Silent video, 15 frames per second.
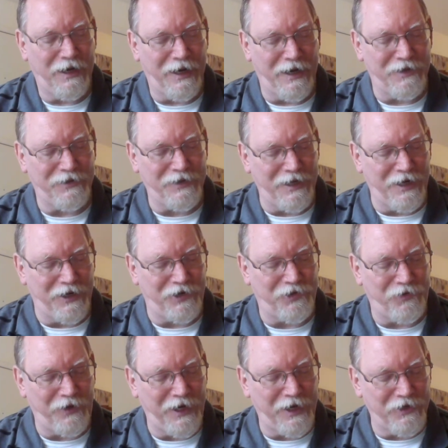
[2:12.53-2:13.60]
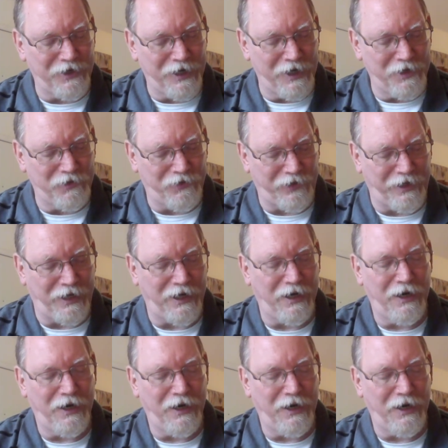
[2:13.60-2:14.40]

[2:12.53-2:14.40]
as in a strange country,